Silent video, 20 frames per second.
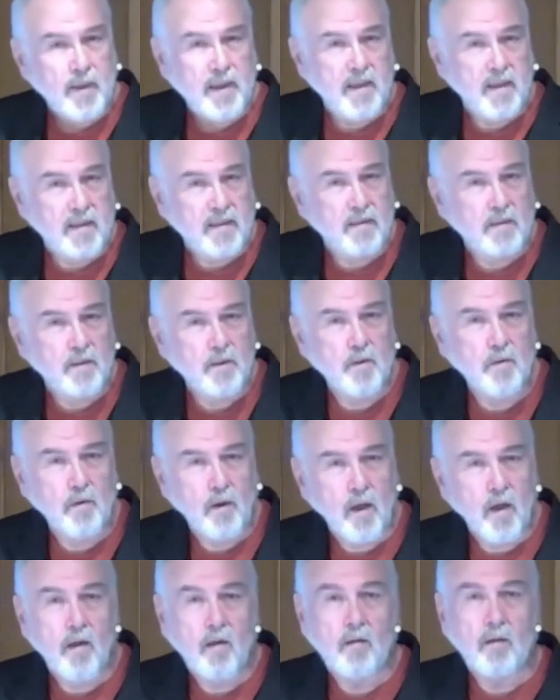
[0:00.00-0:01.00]
hidden too
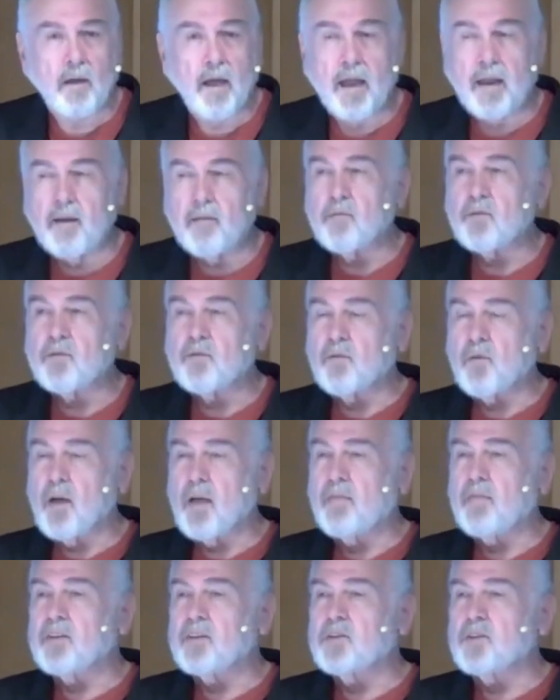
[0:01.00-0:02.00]
long,
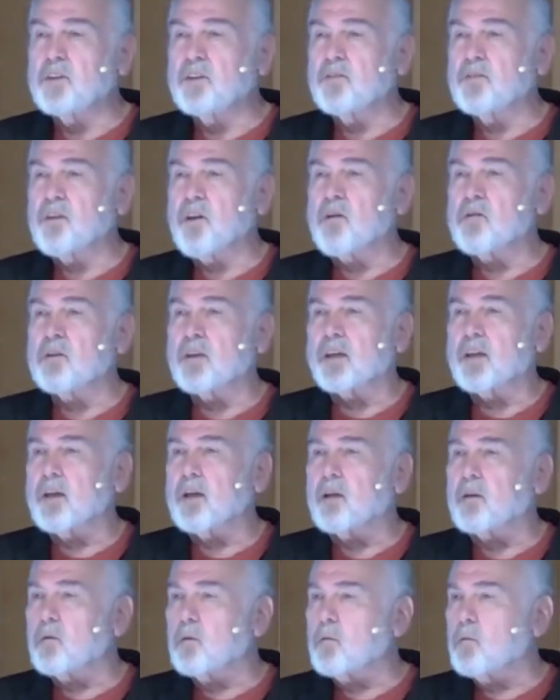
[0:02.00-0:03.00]
and then she'd start to
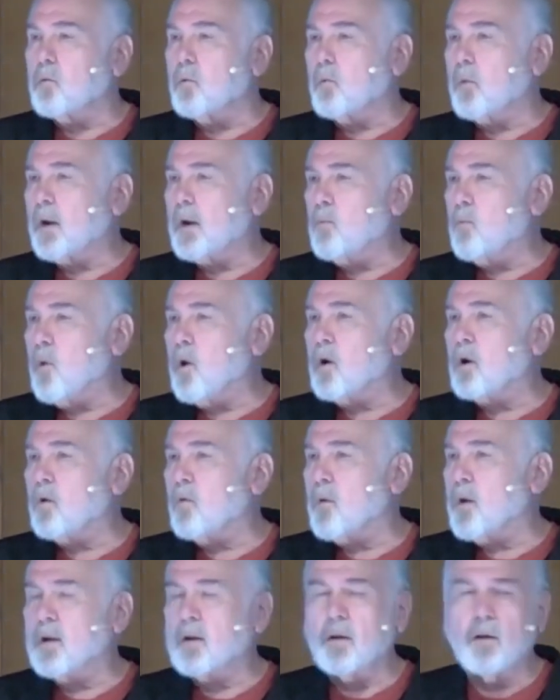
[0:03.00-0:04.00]
giggle when we walk
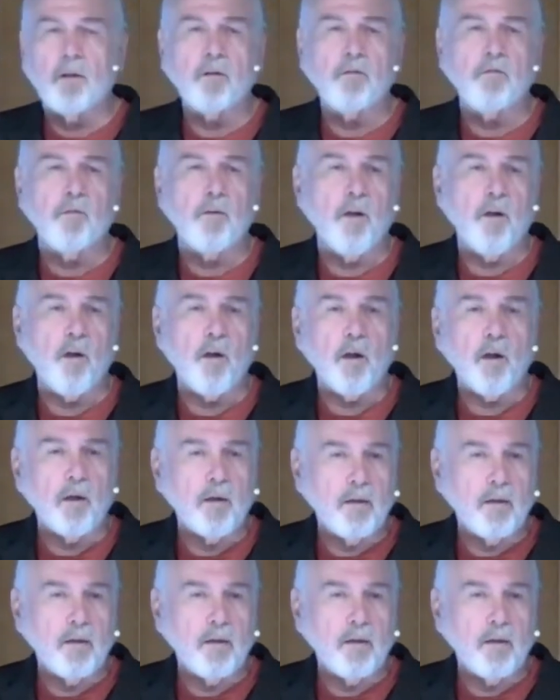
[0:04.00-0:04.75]
around and look for her.